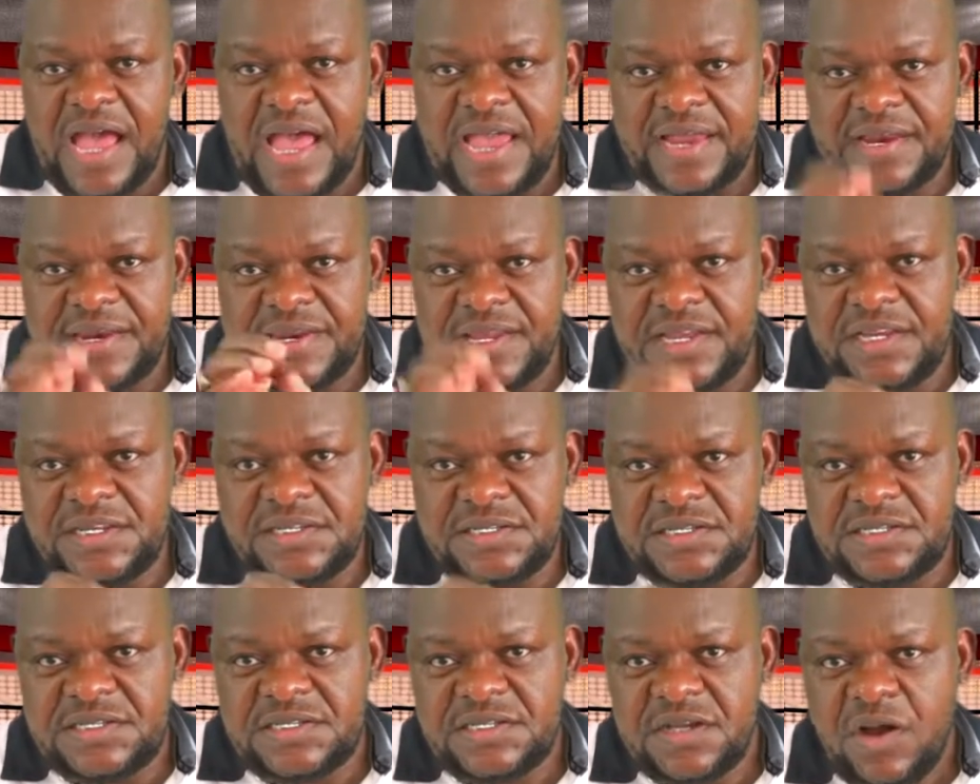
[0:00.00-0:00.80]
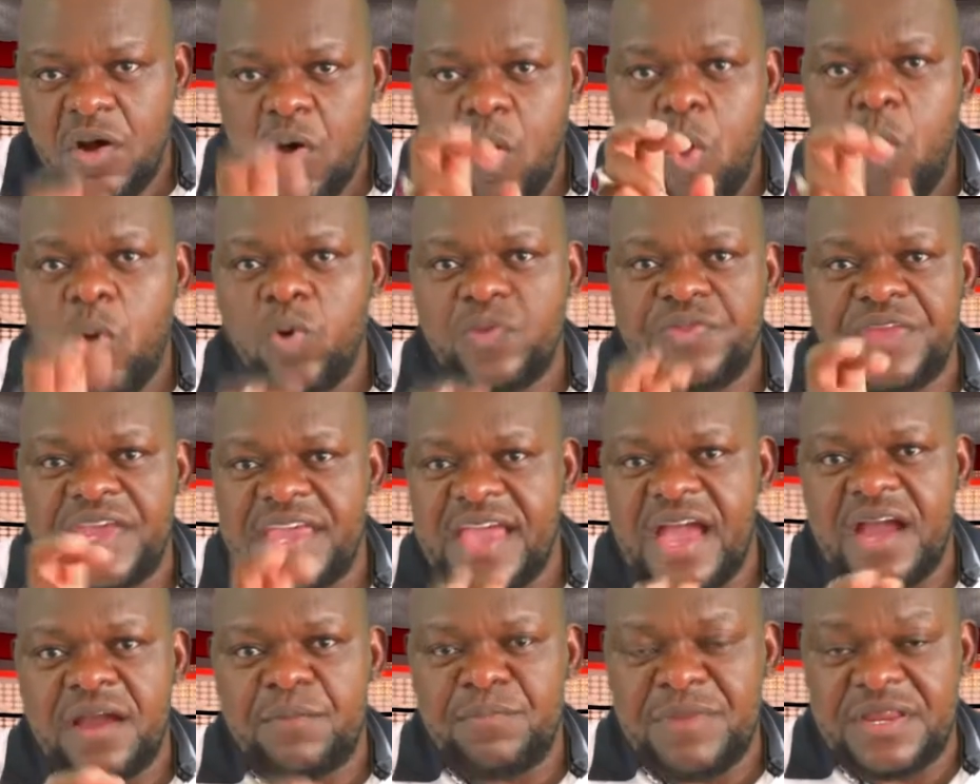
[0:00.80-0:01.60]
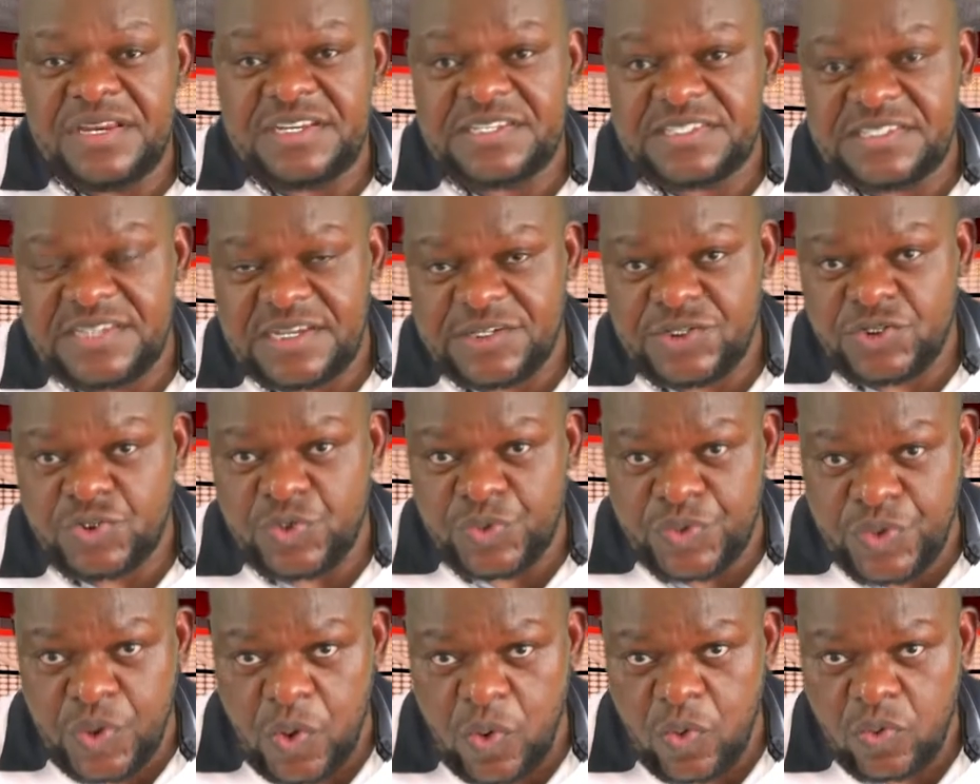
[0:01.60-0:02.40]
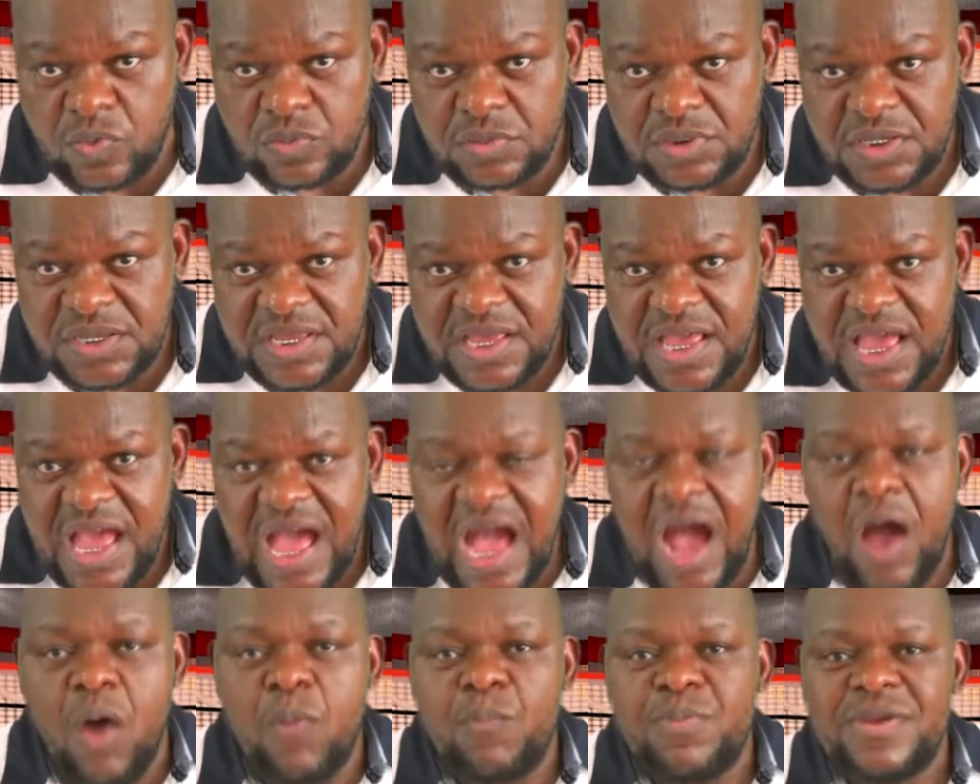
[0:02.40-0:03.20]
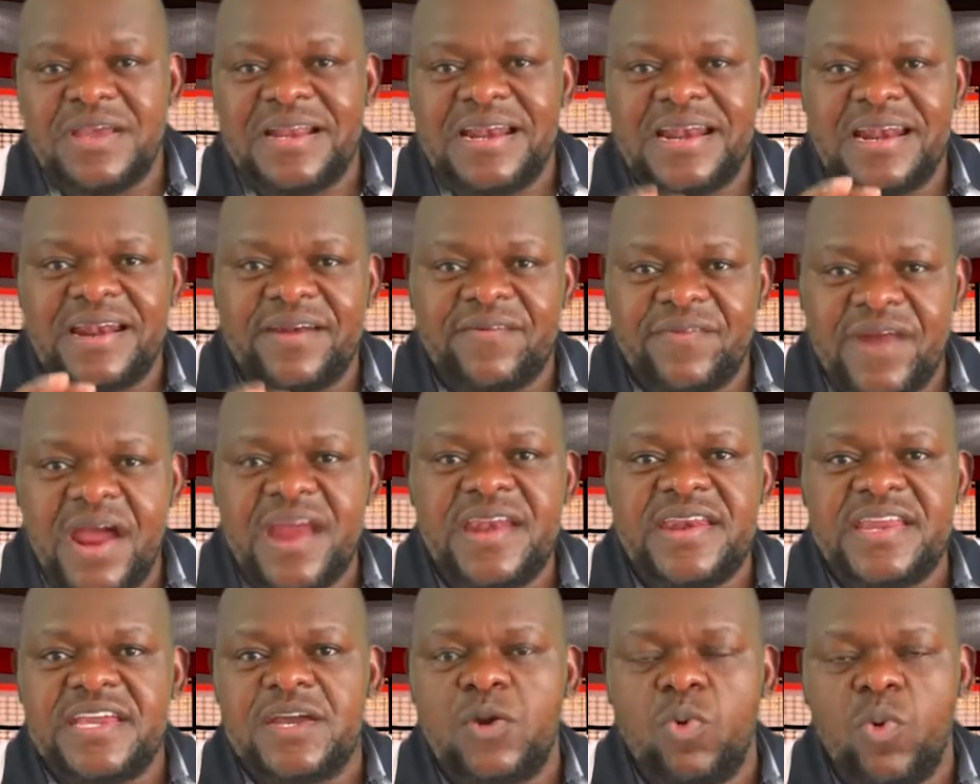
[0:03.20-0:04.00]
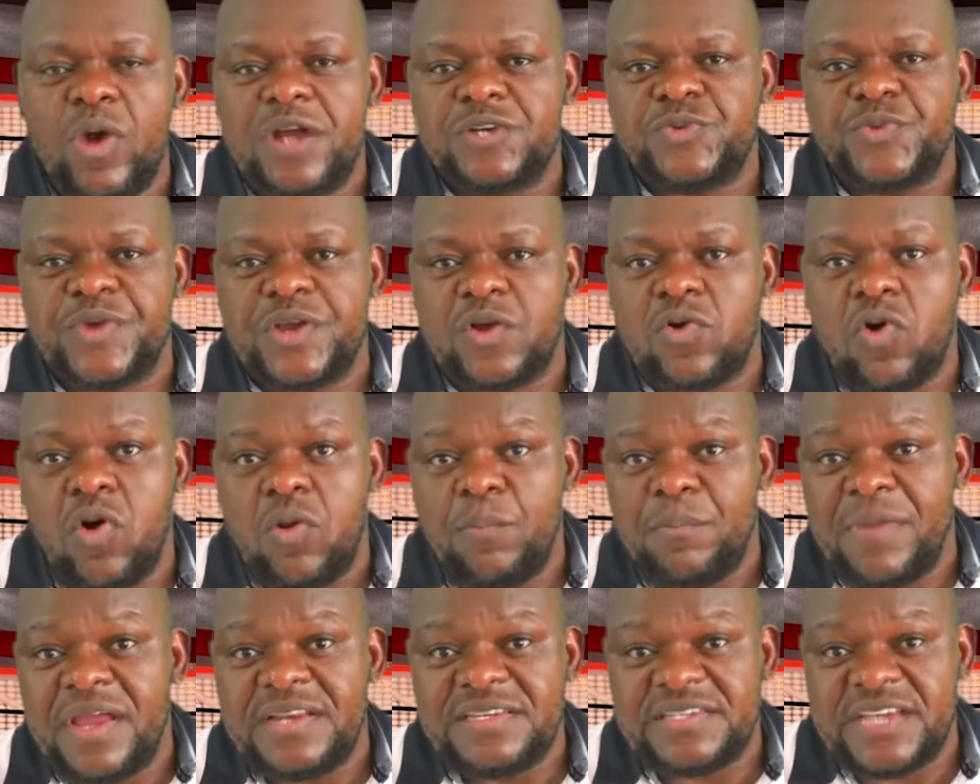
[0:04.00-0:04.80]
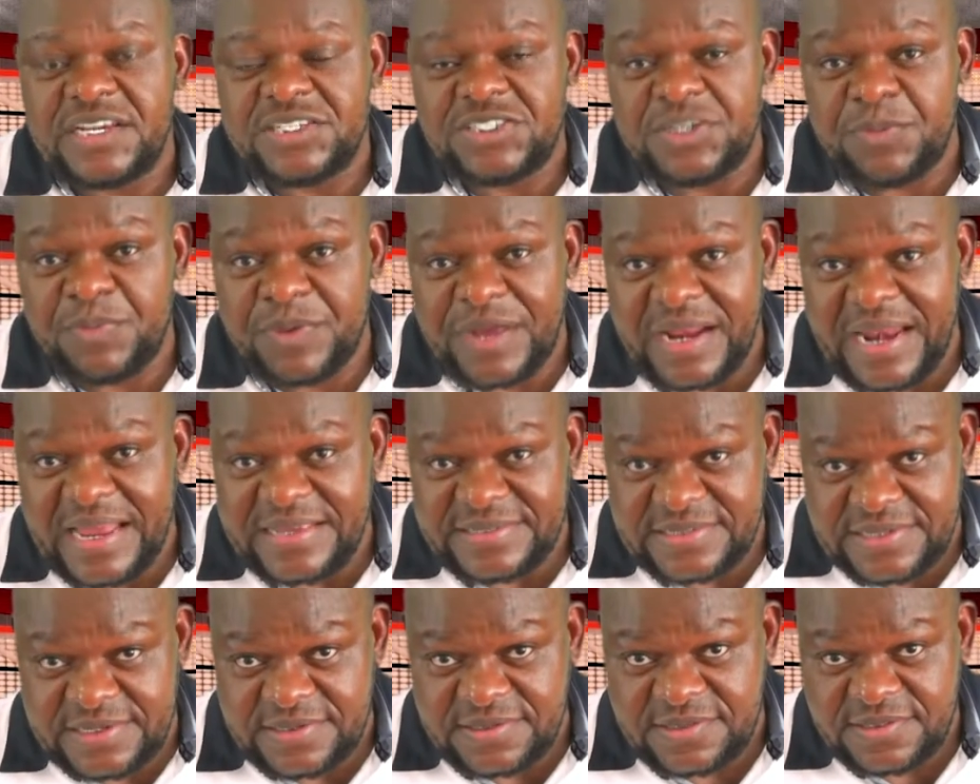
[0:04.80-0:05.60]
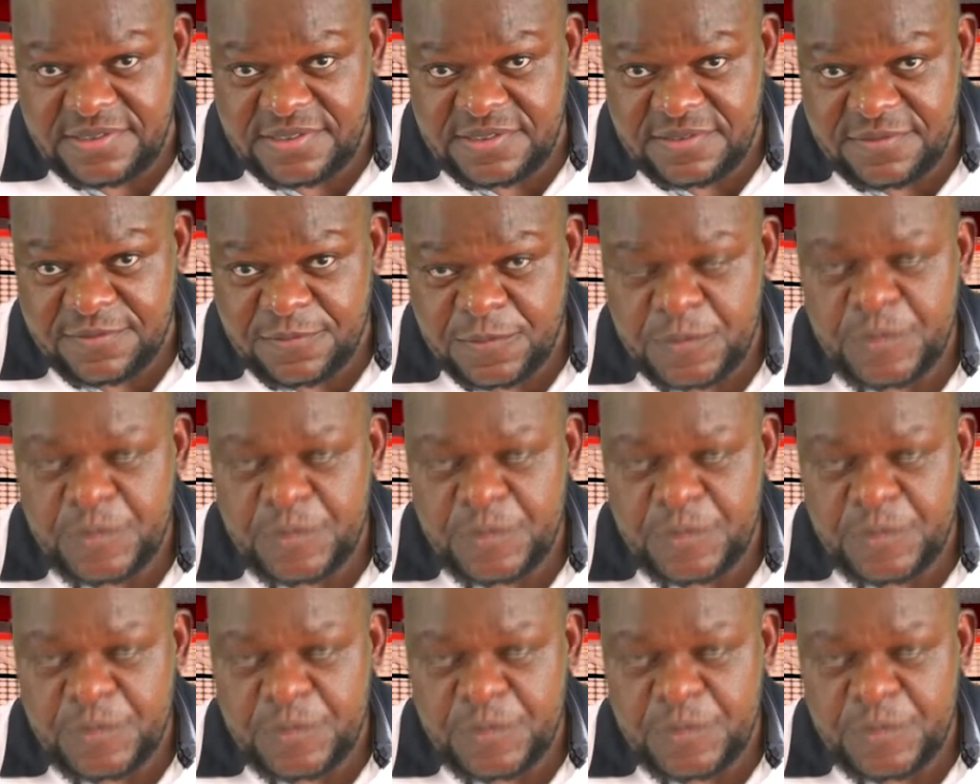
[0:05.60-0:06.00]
I need all the young ministers to know I'll be running what we call mentorship classes.